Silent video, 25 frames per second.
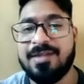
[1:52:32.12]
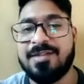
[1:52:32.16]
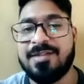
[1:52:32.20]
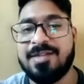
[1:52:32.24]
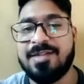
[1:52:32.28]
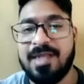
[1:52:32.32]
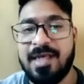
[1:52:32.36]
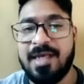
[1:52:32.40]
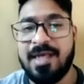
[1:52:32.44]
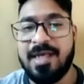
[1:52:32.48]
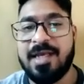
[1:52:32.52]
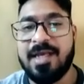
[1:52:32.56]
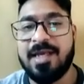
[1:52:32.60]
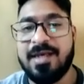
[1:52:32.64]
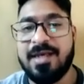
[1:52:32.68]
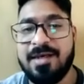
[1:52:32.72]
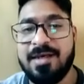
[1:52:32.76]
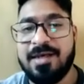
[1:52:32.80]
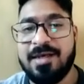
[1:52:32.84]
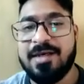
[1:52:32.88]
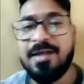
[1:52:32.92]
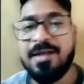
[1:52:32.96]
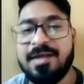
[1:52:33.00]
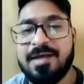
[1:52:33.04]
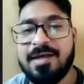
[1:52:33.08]
chilling
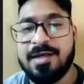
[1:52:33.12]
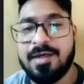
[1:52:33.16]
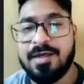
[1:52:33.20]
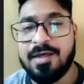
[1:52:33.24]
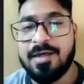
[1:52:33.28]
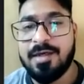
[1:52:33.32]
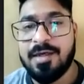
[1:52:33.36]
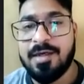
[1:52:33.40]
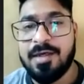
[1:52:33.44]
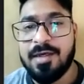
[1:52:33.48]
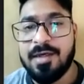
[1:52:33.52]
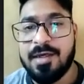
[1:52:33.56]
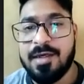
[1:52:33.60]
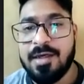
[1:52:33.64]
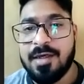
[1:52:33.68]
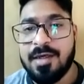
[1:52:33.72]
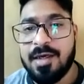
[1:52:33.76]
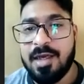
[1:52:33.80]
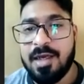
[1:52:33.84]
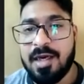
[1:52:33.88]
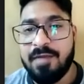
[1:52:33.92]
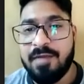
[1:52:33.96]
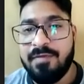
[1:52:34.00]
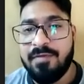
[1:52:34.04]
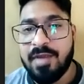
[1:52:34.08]
in
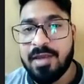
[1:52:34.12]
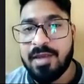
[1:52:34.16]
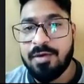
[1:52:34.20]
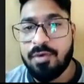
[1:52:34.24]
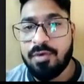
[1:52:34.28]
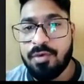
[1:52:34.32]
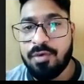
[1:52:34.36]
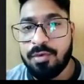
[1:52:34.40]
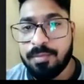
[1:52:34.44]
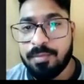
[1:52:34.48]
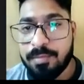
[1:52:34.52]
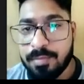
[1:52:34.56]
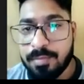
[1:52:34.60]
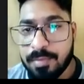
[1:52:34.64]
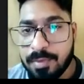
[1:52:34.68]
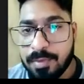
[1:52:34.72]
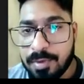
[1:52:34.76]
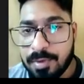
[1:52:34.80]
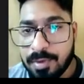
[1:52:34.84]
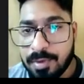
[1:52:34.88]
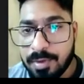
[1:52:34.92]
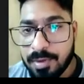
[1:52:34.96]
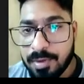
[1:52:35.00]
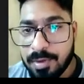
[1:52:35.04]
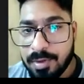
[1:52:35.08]
a living room,
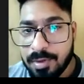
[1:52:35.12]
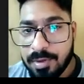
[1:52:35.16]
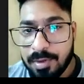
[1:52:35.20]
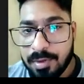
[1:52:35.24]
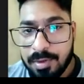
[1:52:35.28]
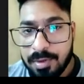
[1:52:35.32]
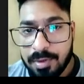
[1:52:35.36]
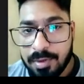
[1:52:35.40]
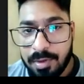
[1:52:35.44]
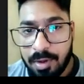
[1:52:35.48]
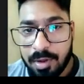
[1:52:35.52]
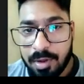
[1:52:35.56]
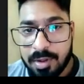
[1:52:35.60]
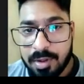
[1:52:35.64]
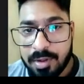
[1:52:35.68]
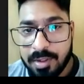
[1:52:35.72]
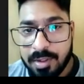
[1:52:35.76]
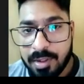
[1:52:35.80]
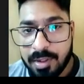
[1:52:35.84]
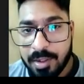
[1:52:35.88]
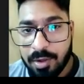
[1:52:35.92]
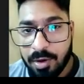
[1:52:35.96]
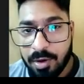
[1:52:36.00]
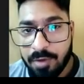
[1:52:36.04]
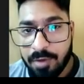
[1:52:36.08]
or is it
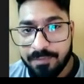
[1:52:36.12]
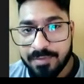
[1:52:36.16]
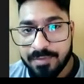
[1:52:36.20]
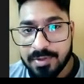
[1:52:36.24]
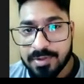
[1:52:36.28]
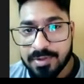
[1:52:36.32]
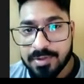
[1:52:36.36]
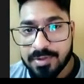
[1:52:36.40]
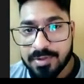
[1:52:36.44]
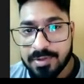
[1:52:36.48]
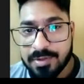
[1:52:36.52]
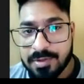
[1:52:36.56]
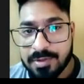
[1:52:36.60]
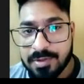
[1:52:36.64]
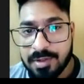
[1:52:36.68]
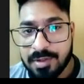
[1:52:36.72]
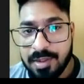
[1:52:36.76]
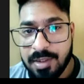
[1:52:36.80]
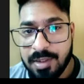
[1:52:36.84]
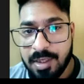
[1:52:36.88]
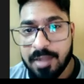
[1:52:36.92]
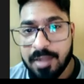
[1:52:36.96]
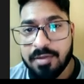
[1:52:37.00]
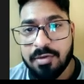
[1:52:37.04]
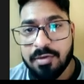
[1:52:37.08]
an office?
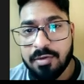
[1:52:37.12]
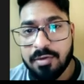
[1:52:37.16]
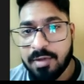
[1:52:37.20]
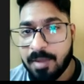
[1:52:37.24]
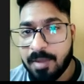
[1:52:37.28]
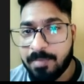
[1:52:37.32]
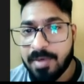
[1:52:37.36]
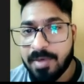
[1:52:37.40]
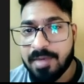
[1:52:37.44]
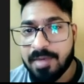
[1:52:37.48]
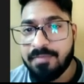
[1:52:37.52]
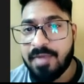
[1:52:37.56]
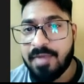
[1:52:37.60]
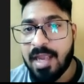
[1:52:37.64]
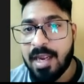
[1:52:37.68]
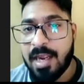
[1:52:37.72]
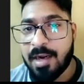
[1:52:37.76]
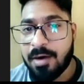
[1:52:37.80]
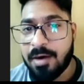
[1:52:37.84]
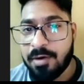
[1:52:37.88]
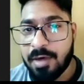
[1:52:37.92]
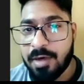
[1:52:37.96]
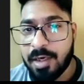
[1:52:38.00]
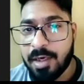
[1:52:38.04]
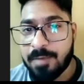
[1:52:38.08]
Yeah, so sometimes we hang
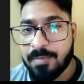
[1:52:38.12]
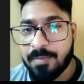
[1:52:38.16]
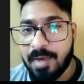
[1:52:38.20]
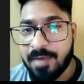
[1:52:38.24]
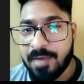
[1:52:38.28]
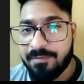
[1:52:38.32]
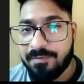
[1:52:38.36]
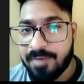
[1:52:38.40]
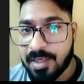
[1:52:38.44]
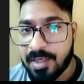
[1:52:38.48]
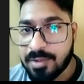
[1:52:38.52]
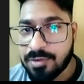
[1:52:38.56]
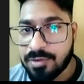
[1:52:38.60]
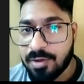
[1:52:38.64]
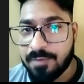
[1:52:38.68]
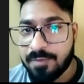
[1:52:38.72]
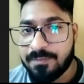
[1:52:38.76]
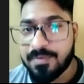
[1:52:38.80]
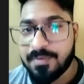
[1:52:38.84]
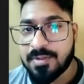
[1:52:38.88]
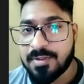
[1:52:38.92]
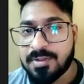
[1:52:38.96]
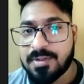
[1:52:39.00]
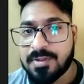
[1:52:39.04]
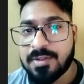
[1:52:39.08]
out at my friend's
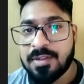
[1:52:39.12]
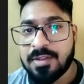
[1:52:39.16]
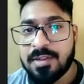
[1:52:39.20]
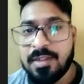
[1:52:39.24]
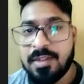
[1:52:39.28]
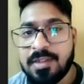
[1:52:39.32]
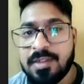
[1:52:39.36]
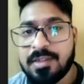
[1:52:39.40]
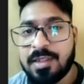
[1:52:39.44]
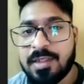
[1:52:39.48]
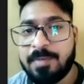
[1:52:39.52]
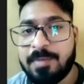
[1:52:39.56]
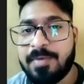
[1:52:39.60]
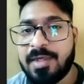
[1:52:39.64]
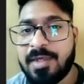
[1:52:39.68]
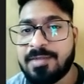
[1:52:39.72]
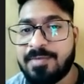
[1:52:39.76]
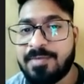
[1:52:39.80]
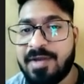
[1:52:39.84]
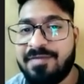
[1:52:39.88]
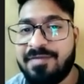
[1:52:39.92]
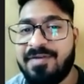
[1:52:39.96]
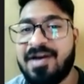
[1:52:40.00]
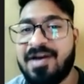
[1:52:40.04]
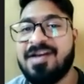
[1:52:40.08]
office. Sometimes
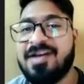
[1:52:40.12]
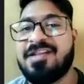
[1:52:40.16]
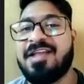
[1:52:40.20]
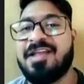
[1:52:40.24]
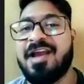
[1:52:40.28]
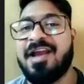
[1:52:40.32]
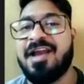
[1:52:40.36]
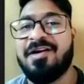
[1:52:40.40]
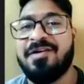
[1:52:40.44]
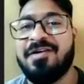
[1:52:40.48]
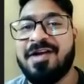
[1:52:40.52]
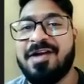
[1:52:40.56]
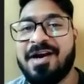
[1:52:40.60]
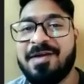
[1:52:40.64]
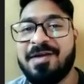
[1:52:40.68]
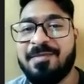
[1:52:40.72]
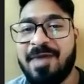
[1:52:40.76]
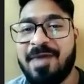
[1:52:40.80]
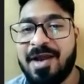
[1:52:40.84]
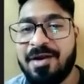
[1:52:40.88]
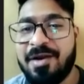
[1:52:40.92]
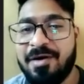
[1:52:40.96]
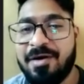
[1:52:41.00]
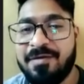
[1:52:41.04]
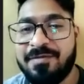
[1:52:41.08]
my friends hang out at
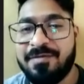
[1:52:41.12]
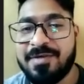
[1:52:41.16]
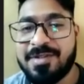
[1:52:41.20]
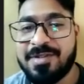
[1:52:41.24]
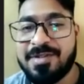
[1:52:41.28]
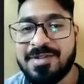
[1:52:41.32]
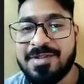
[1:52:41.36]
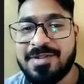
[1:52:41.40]
my office